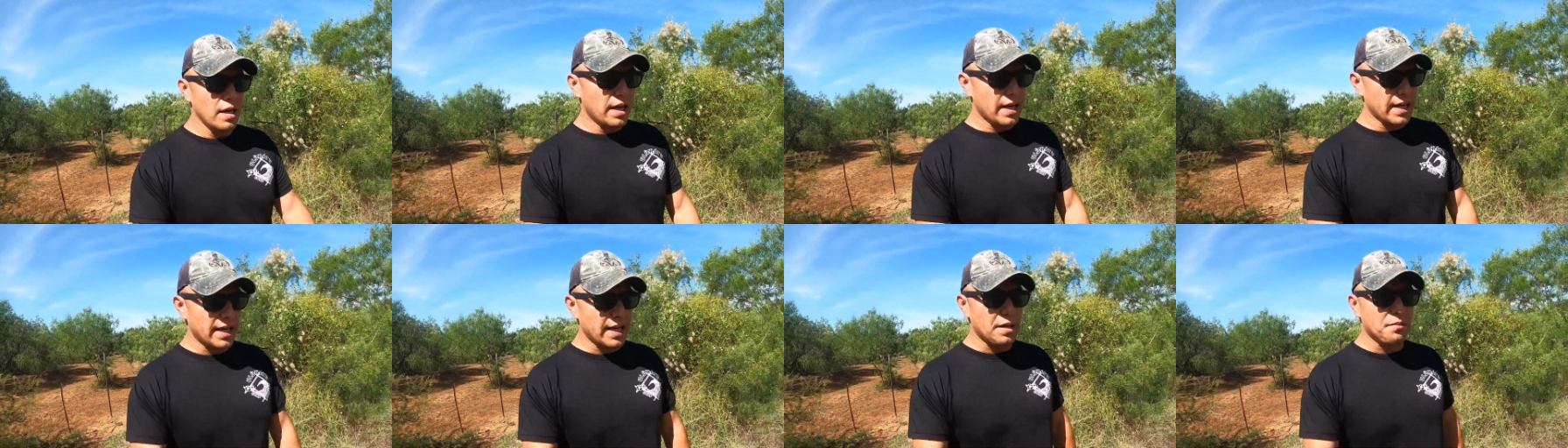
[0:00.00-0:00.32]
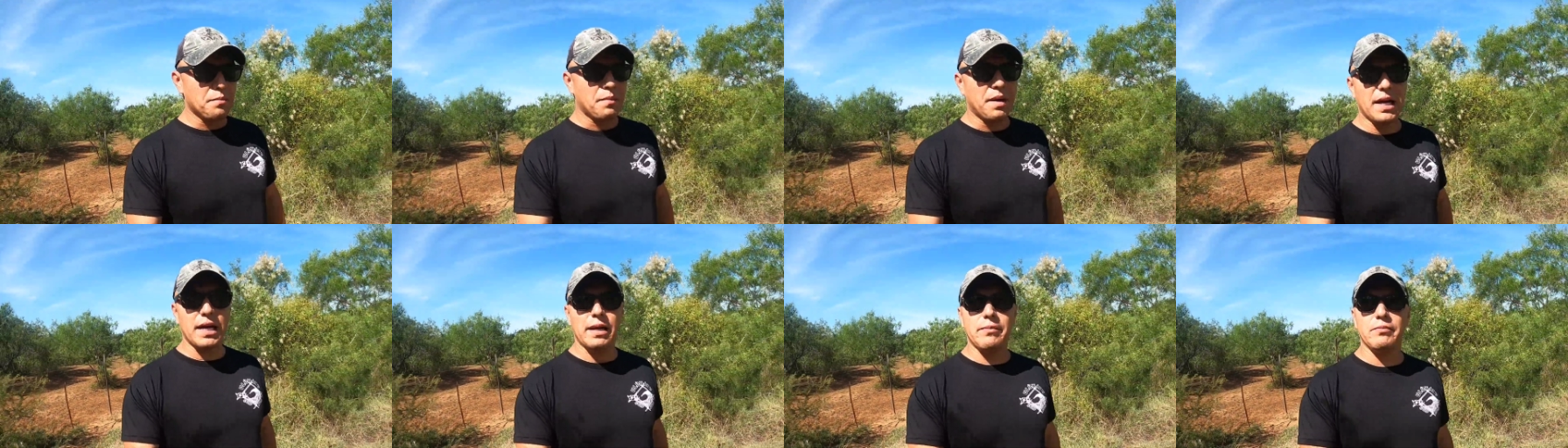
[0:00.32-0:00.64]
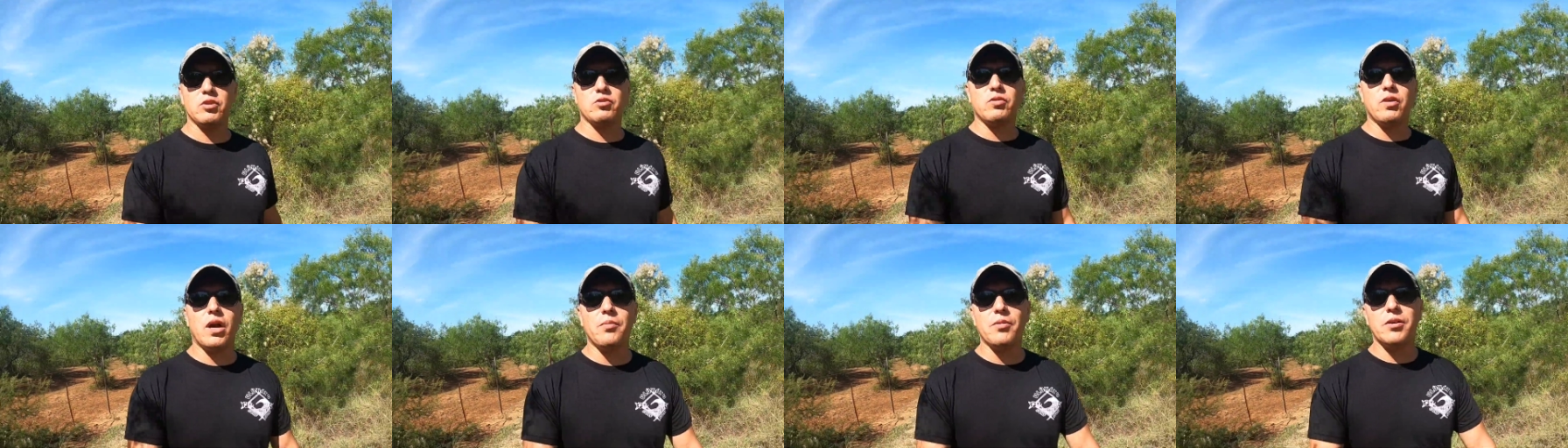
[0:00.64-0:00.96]
Again, my
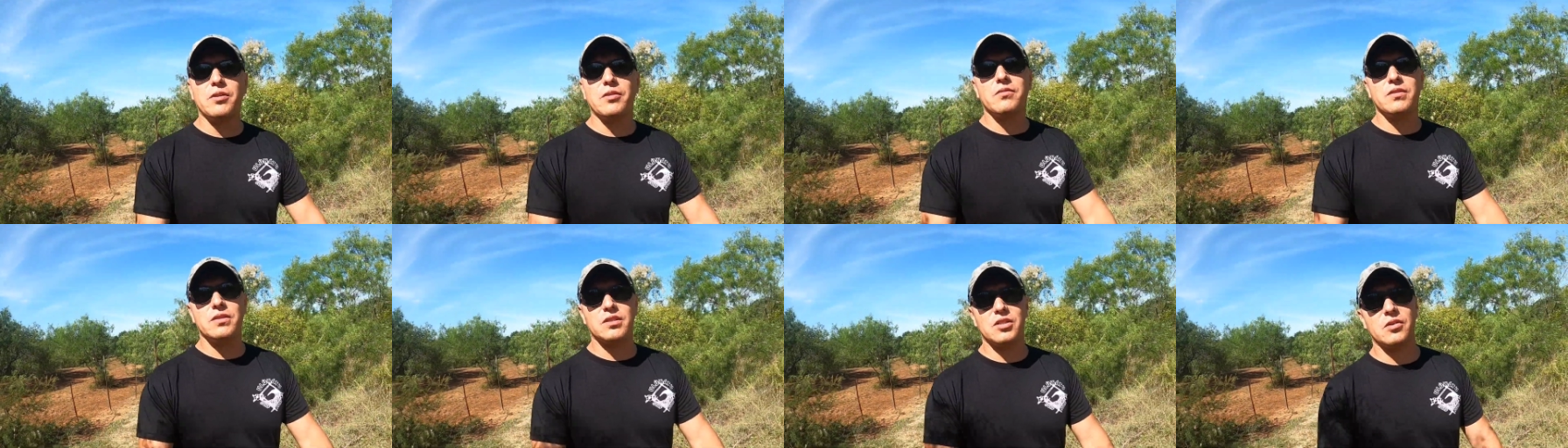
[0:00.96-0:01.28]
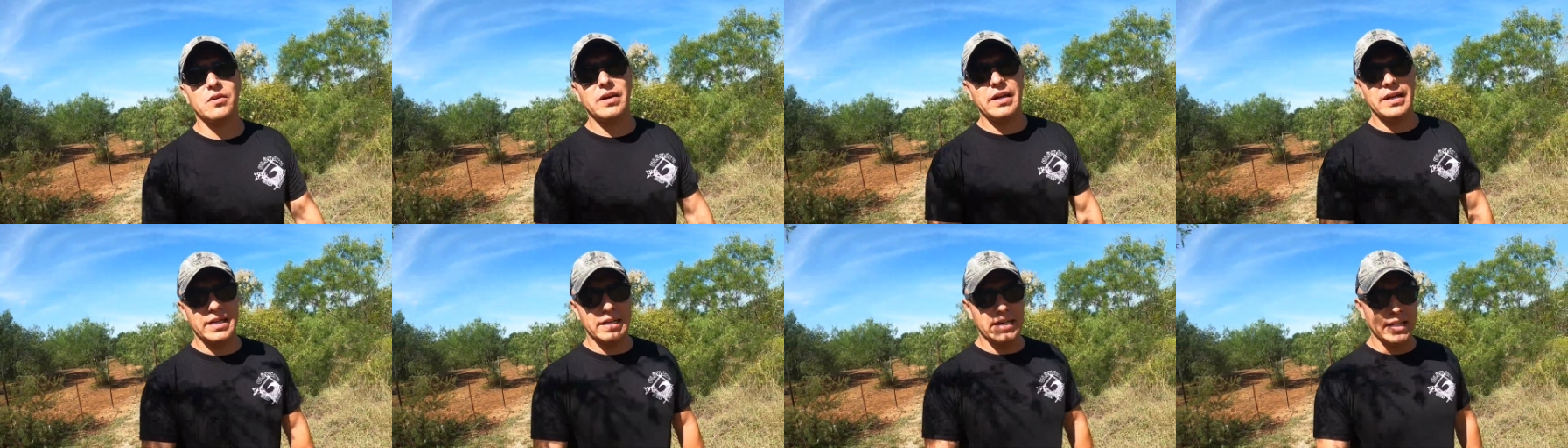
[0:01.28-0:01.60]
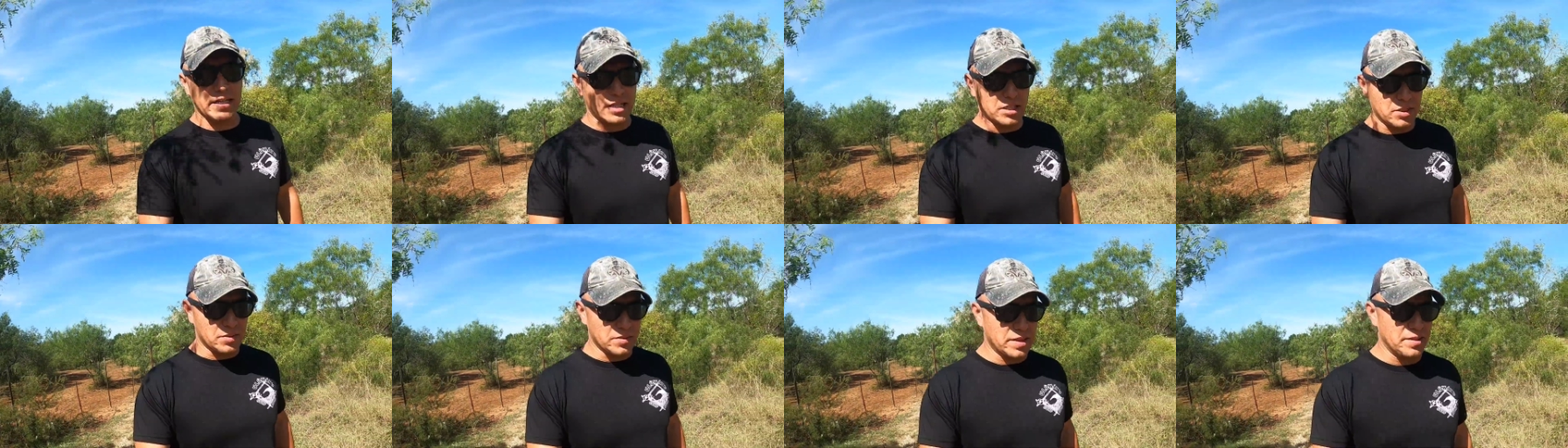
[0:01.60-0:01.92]
name is Robert. Let's go ahead and
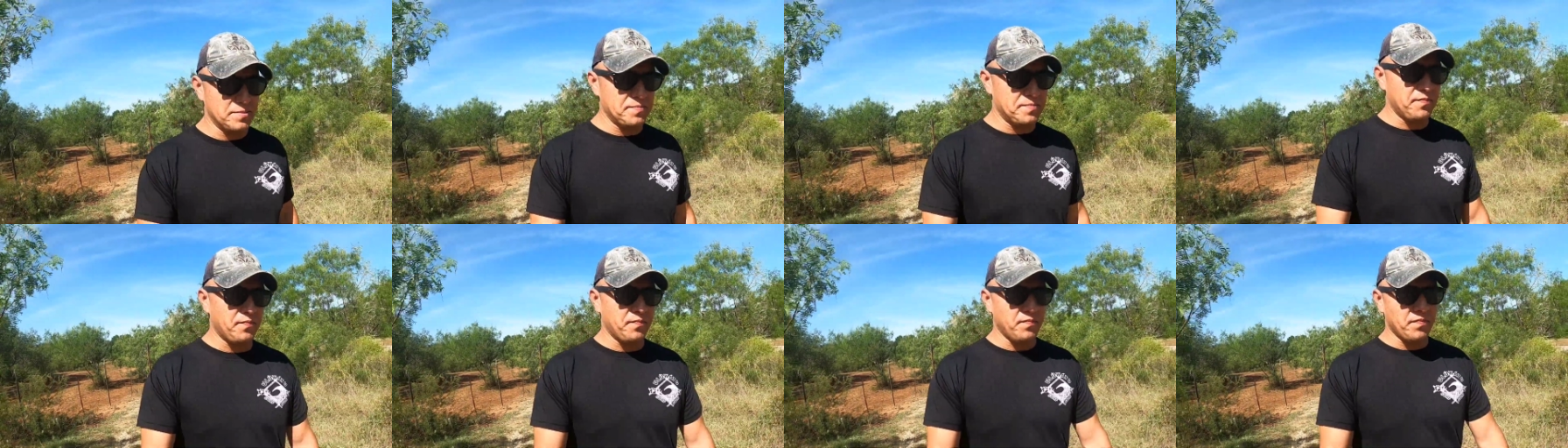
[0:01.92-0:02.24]
get into it.